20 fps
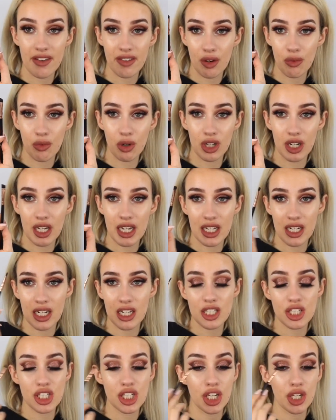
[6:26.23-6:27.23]
I'm wanting
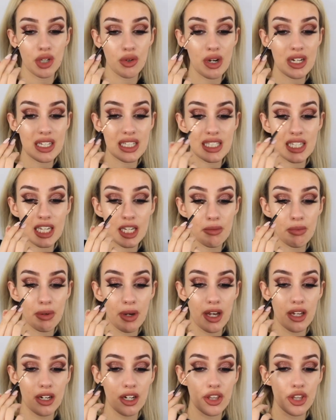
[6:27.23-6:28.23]
to
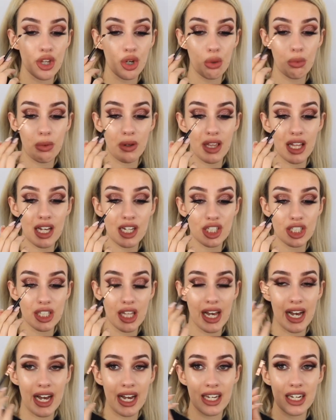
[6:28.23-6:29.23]
deepen the upper lash
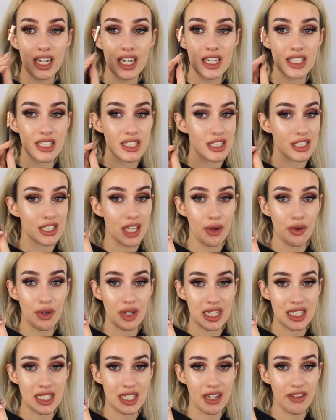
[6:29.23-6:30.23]
line, it's so
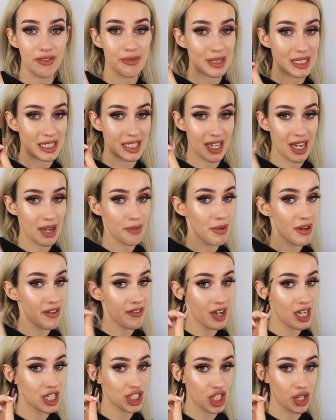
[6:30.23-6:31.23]
easy for me to get a bit of
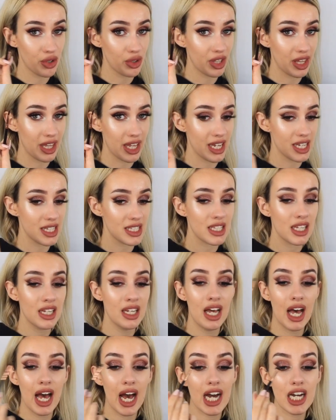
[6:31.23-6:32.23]
eyeshadow on this
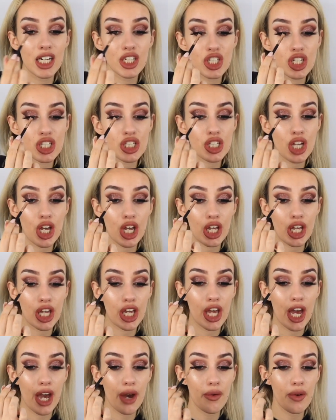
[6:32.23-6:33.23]
and just
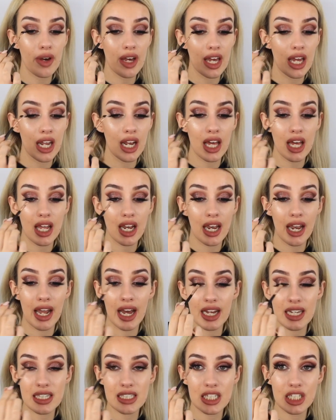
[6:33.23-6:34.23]
go in
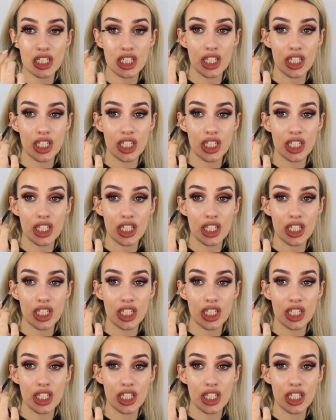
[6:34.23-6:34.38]
nice and